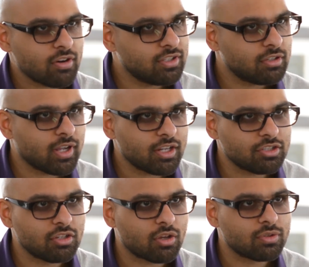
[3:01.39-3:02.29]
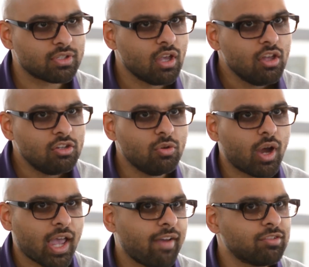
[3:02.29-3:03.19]
as the interaction goes, do I
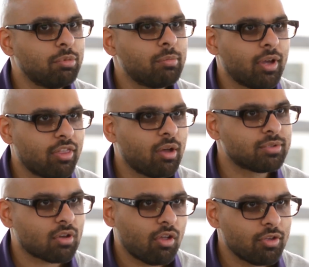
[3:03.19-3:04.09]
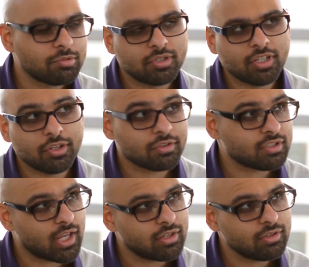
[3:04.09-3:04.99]
have to put my thumbs on those particular
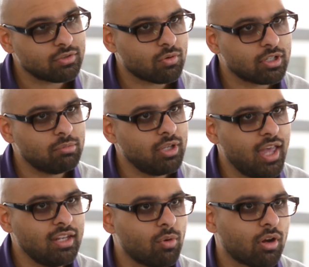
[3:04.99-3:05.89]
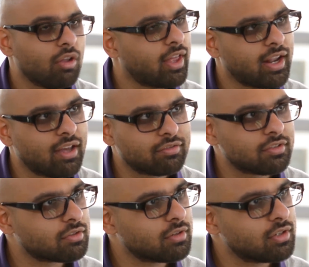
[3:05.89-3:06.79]
sliders, or can it be anywhere on that half of the
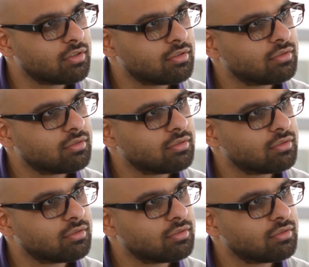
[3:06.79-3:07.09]
screen?